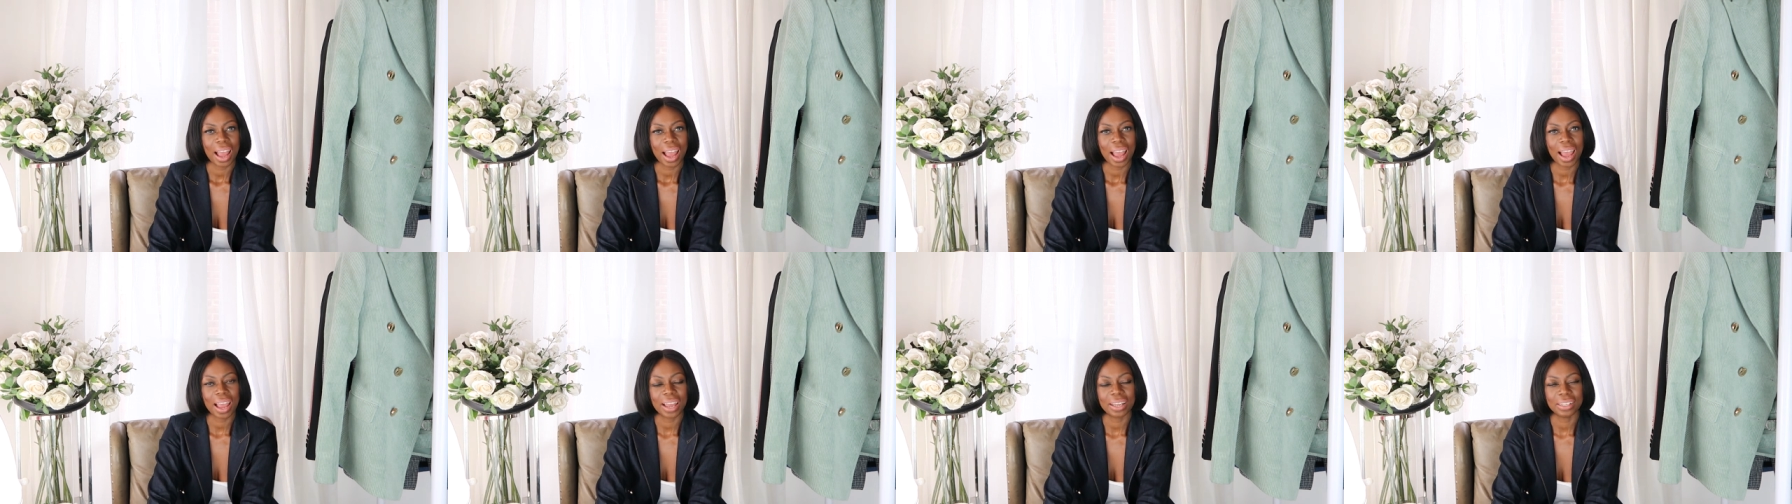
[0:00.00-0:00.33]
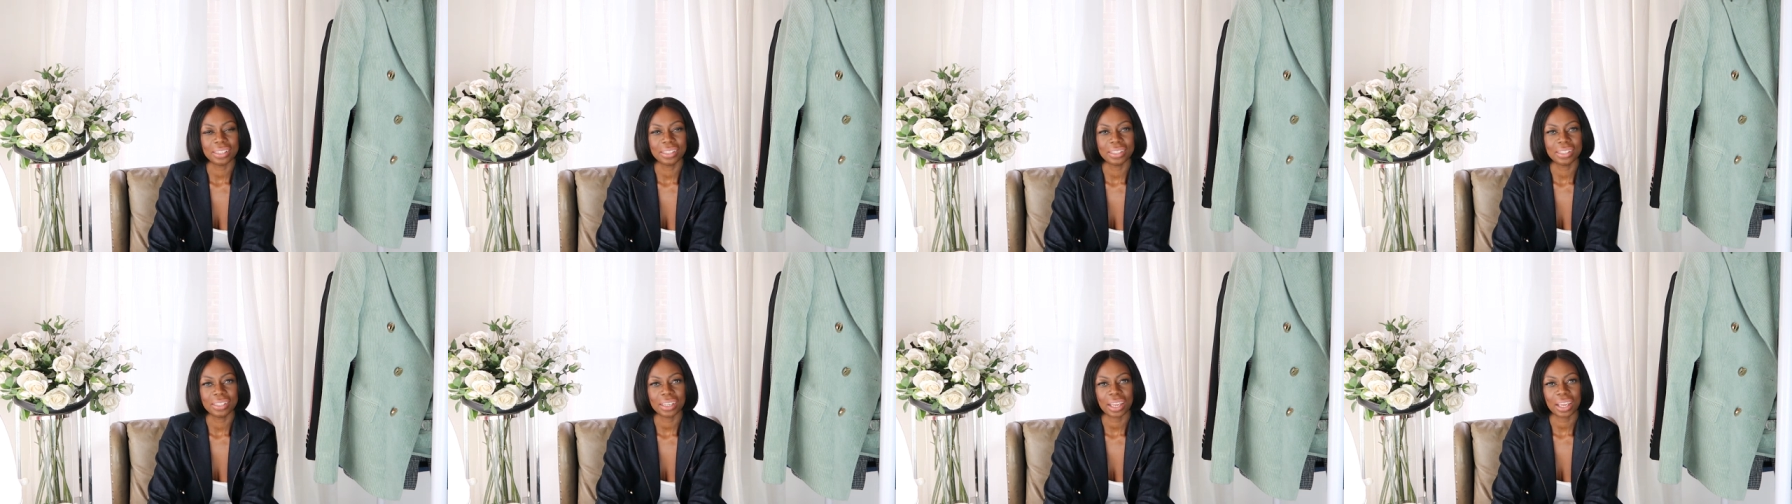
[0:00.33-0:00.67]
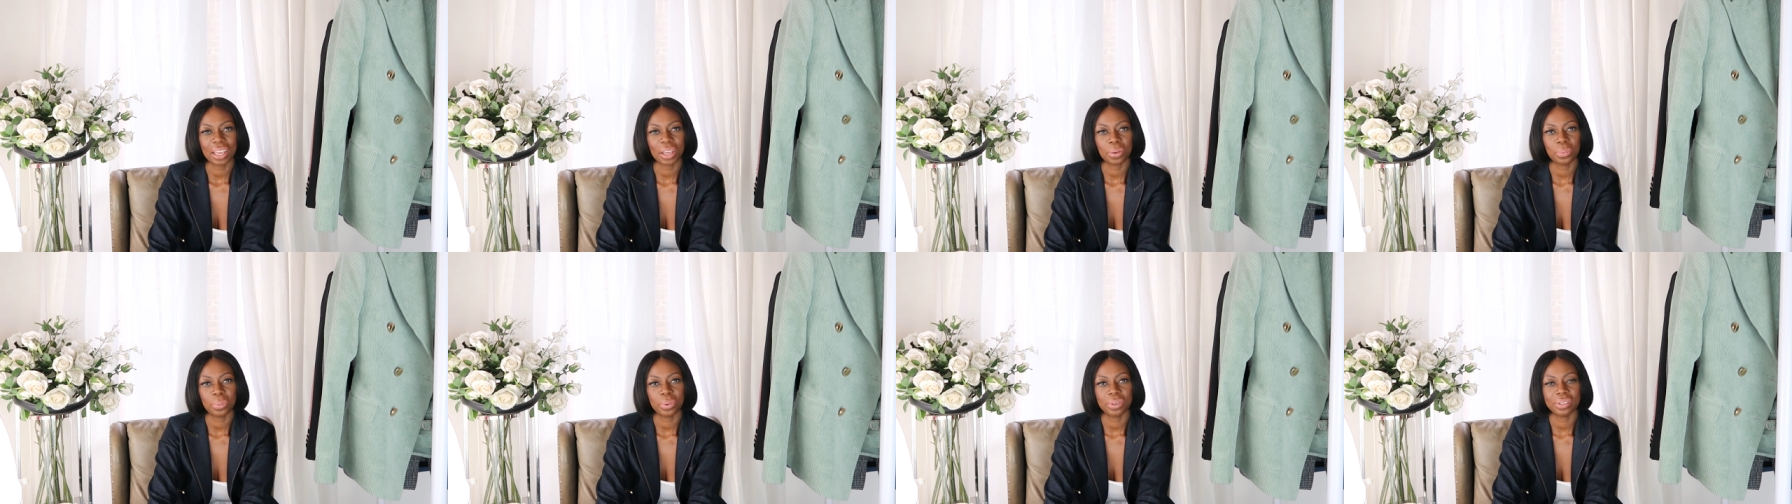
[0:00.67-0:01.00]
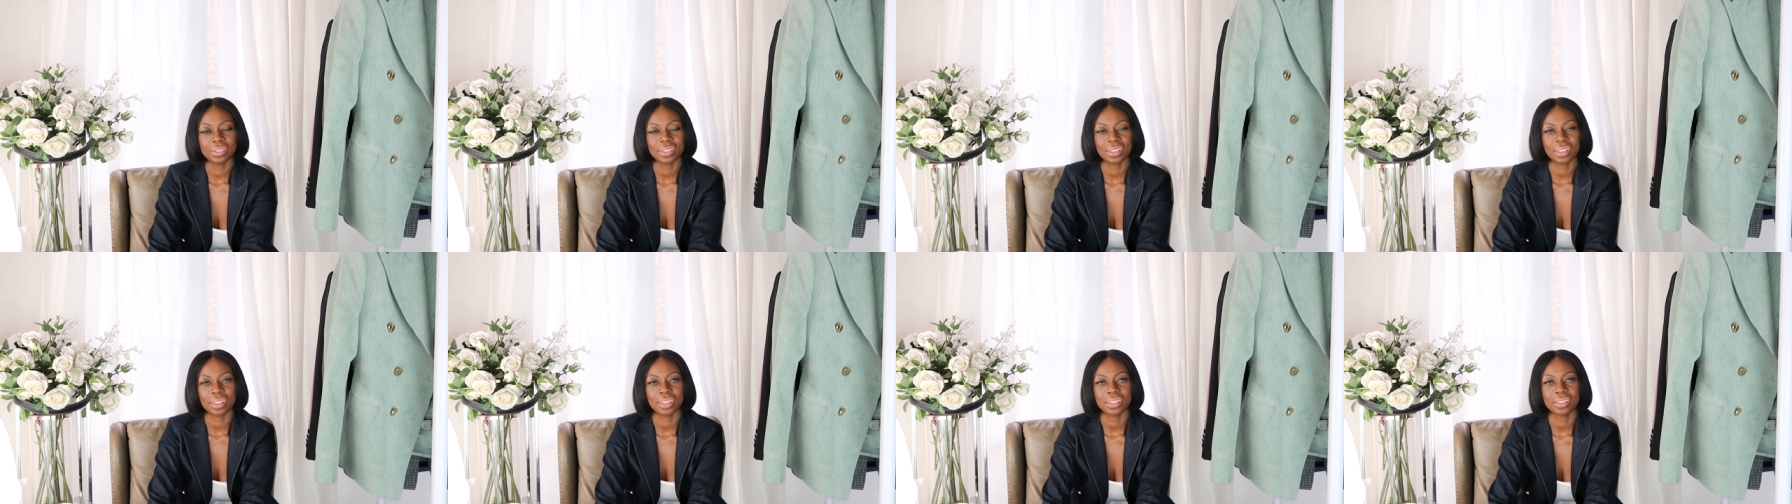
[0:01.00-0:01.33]
and it
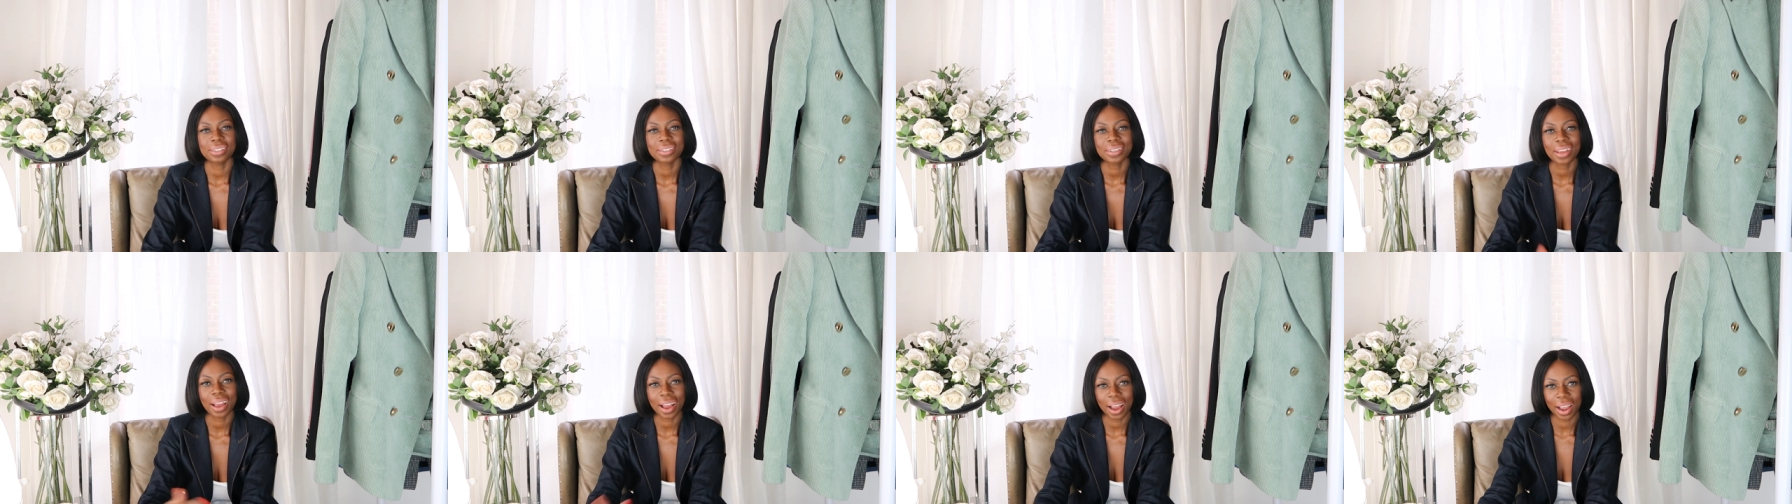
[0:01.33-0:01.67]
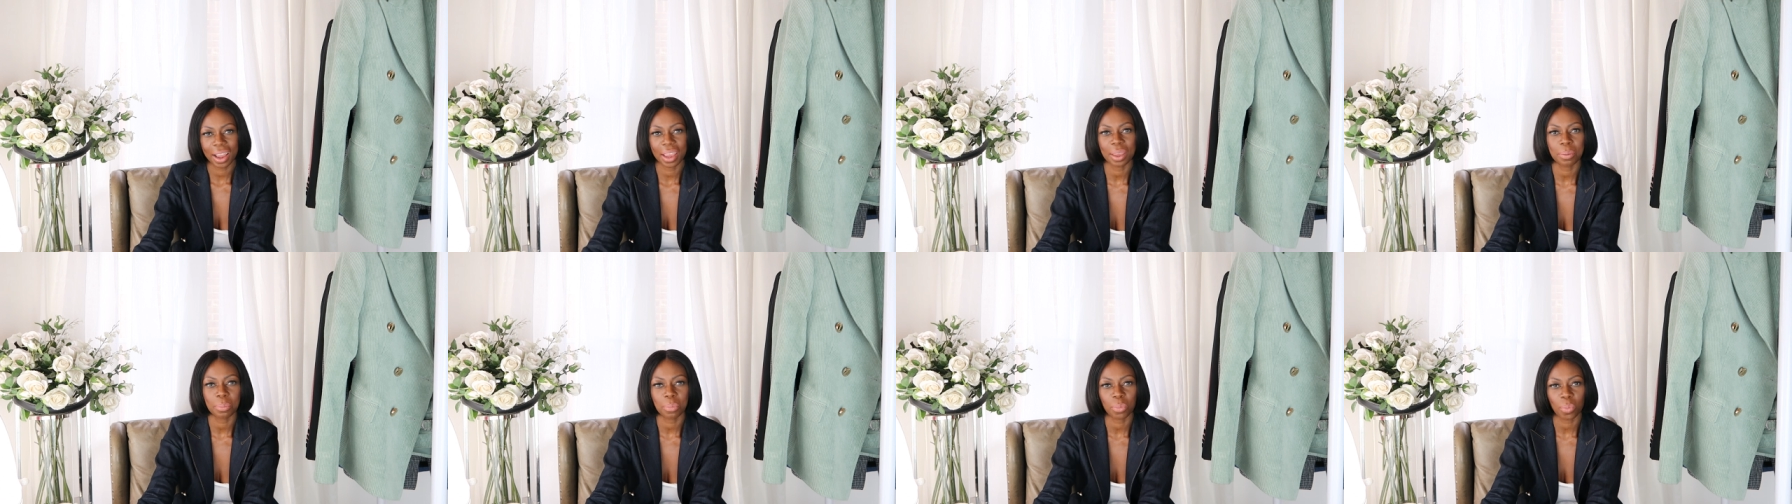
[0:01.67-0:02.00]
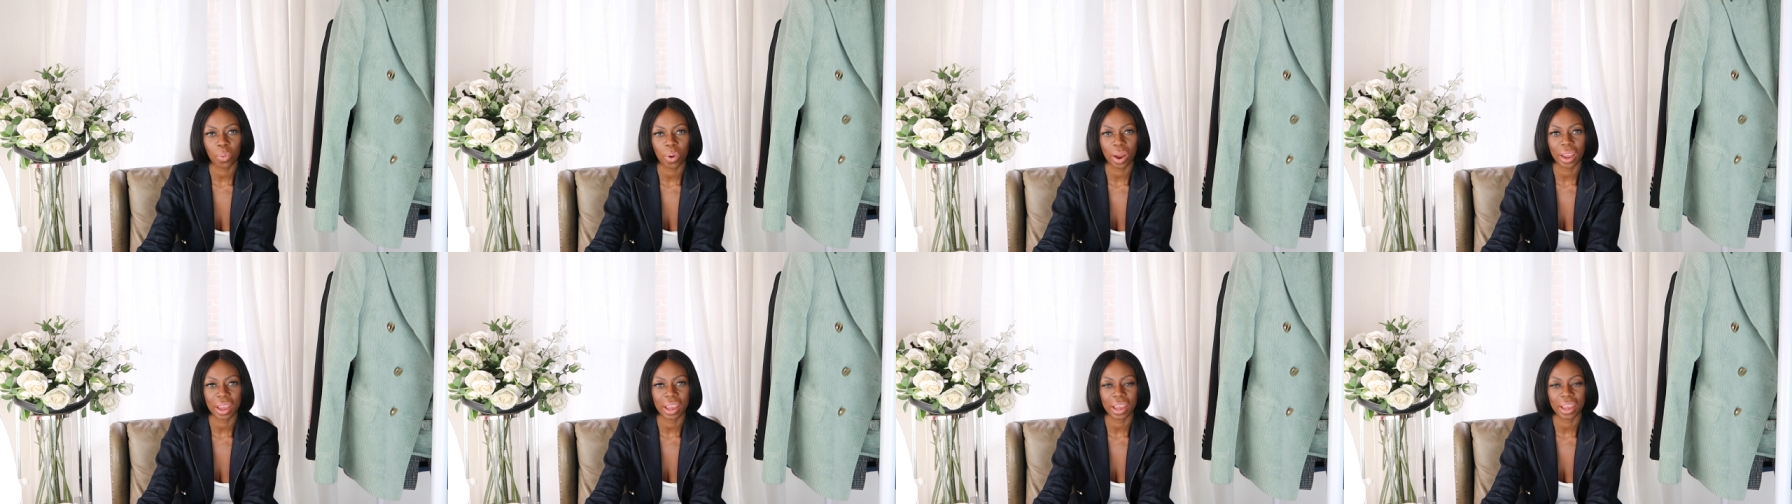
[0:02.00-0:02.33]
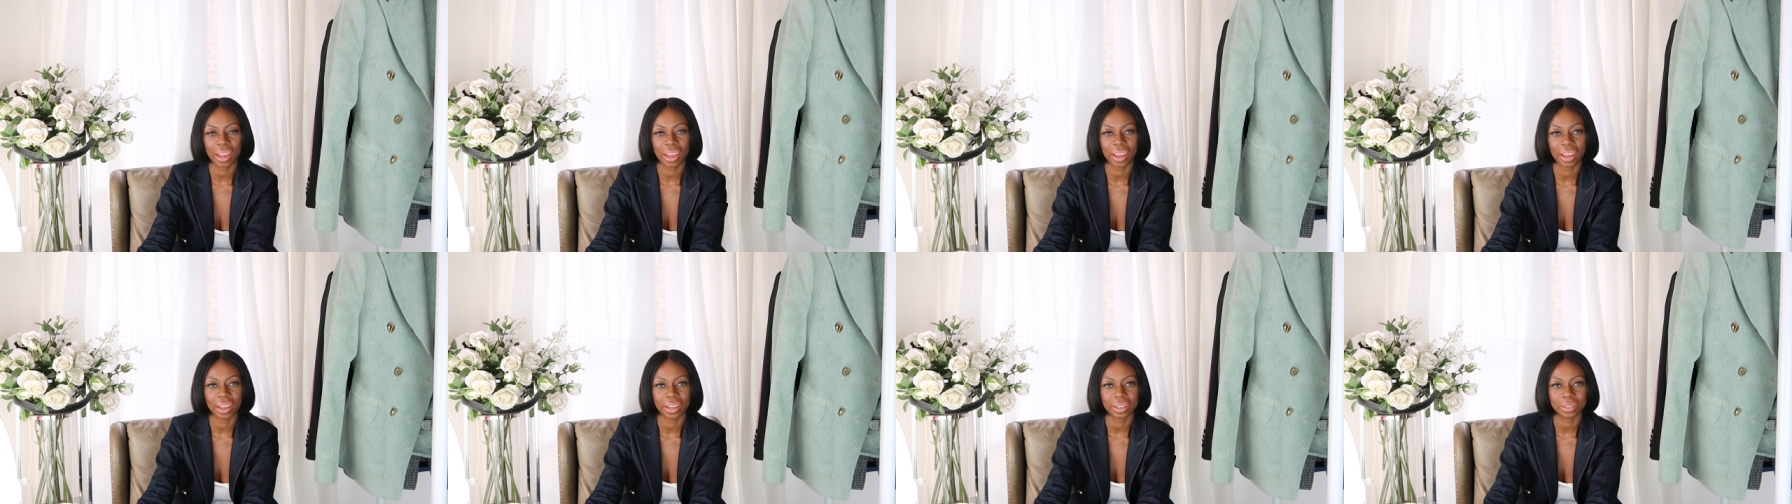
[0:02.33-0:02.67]
was at the time
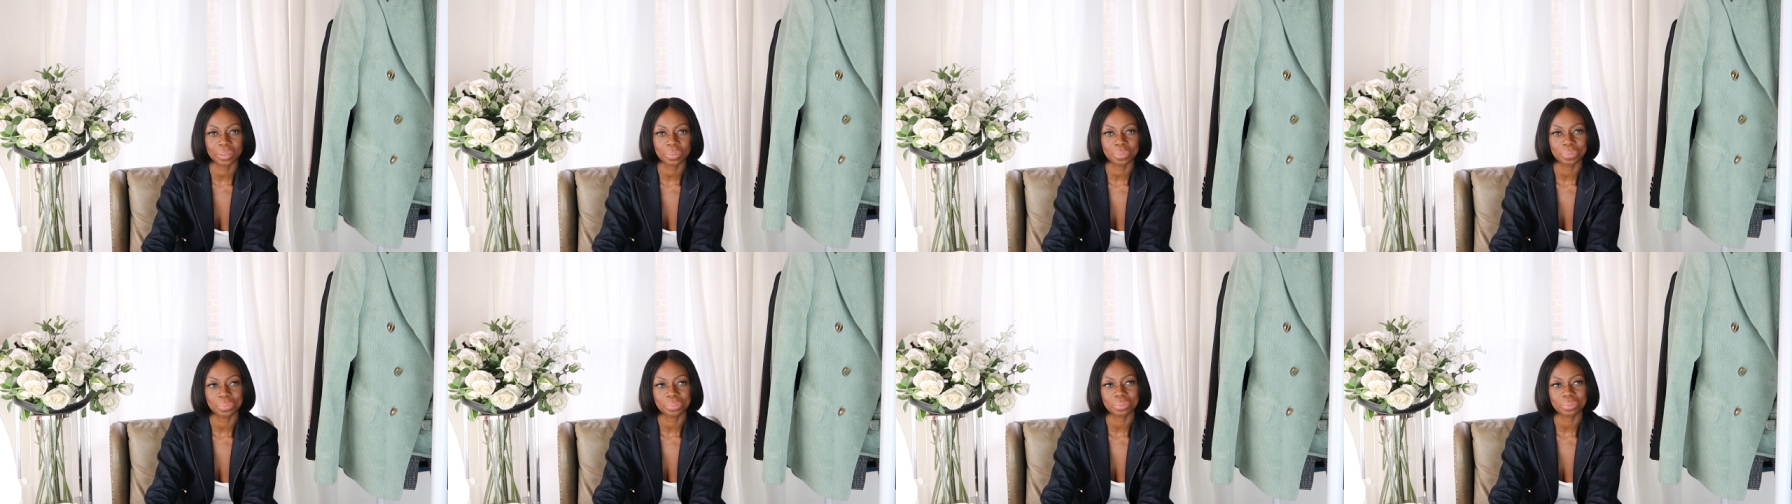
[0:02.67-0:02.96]
where